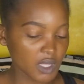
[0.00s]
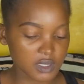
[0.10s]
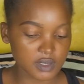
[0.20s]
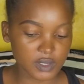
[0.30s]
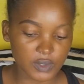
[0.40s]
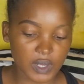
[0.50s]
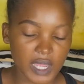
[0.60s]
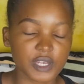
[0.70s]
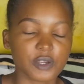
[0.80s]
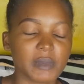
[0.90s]
So
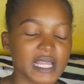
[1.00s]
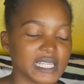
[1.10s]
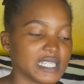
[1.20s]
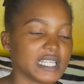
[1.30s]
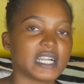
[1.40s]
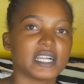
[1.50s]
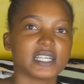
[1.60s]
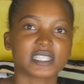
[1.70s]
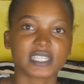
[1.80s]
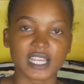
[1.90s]
I normally
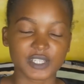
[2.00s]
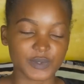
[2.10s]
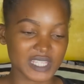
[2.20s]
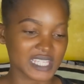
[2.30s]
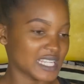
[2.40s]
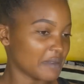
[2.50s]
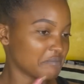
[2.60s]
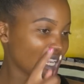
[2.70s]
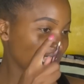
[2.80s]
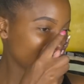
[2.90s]
start with
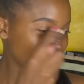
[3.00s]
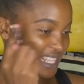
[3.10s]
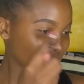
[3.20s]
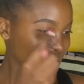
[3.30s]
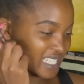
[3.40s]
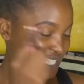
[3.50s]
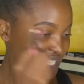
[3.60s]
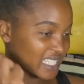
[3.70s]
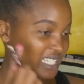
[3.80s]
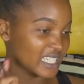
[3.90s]
number
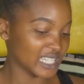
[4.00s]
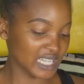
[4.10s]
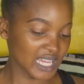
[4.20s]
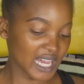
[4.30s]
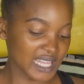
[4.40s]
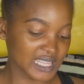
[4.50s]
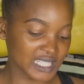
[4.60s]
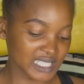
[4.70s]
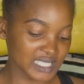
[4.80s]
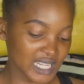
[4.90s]
3, and
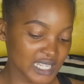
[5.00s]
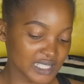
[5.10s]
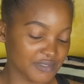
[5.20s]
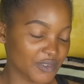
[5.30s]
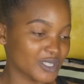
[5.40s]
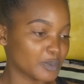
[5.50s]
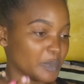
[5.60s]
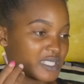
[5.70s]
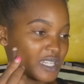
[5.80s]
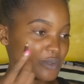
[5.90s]
then at the front
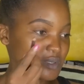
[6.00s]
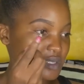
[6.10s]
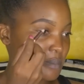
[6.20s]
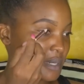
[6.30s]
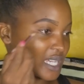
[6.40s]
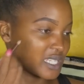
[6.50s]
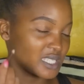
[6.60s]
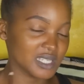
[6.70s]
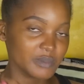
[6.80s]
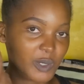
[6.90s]
part I use number
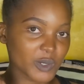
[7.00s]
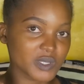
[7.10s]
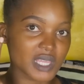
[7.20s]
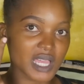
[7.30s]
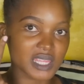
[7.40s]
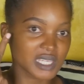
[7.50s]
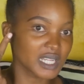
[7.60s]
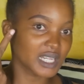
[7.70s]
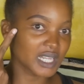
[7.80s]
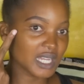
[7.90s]
18, because I
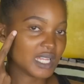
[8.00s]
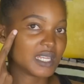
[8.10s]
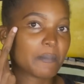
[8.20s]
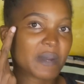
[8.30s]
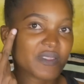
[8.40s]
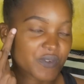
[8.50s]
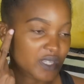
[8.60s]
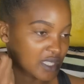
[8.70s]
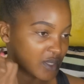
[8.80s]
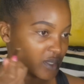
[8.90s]
think number 3
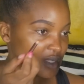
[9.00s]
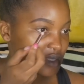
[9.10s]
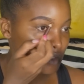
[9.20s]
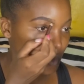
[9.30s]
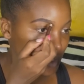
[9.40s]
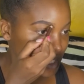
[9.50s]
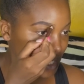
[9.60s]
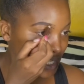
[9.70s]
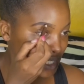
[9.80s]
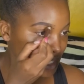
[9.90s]
is so
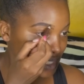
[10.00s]
dark